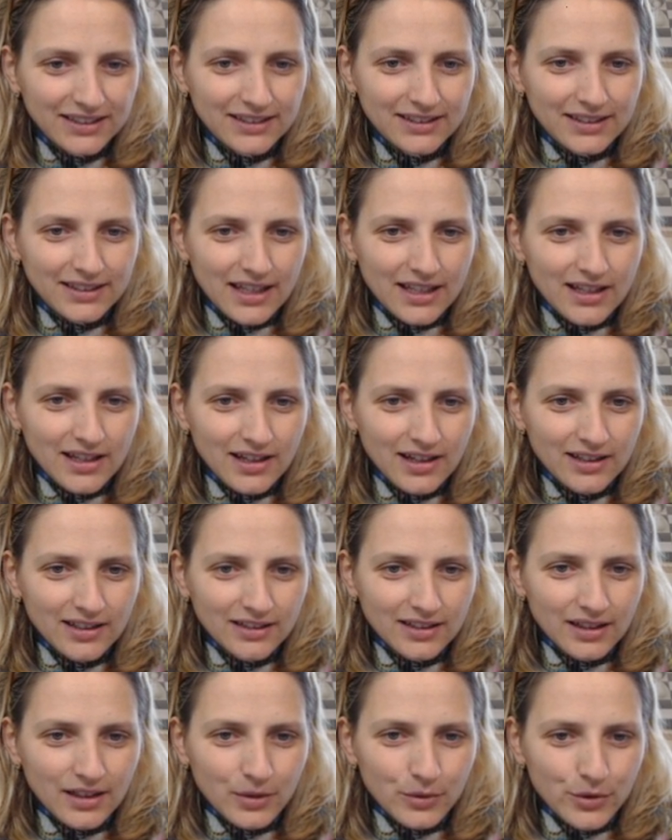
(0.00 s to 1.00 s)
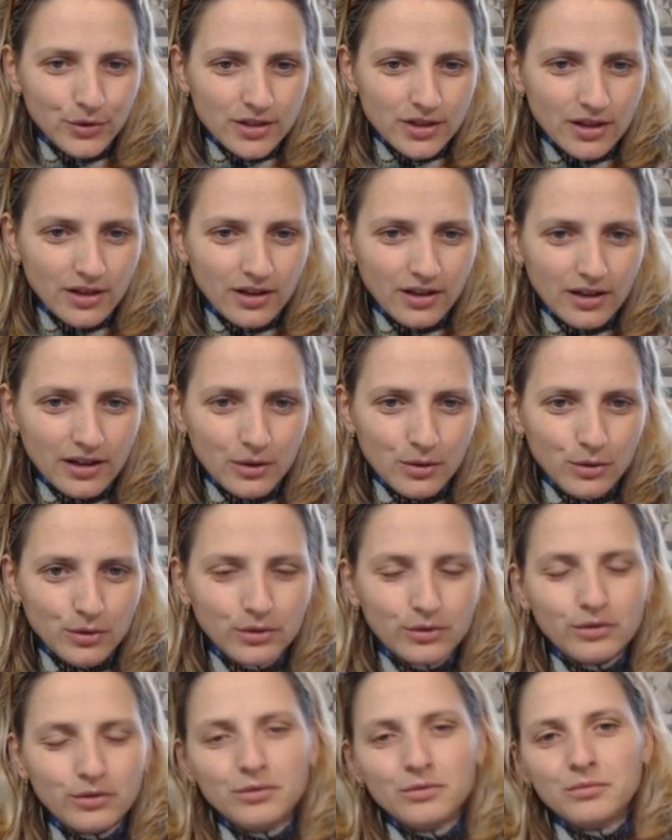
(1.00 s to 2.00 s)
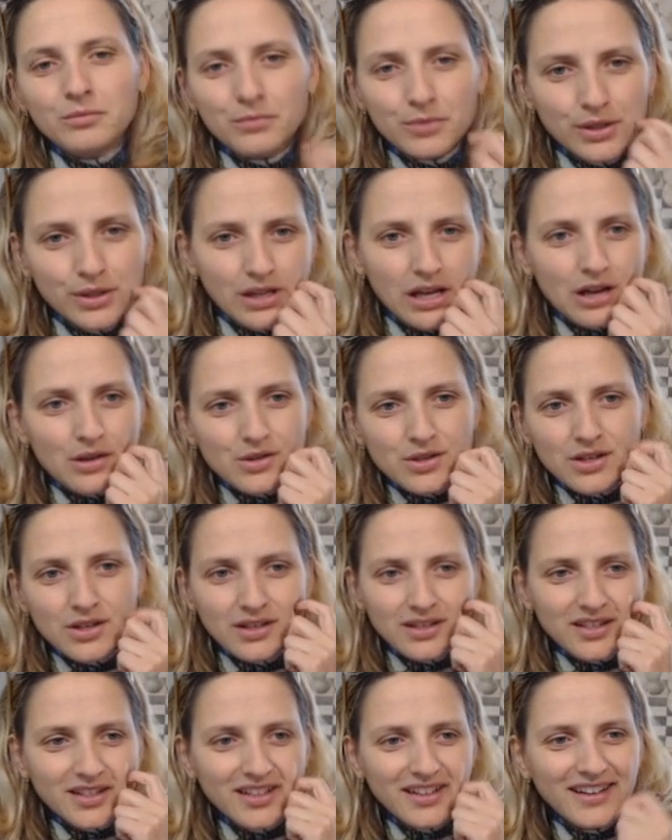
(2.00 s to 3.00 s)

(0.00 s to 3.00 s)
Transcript: Titan? How you pronounce it?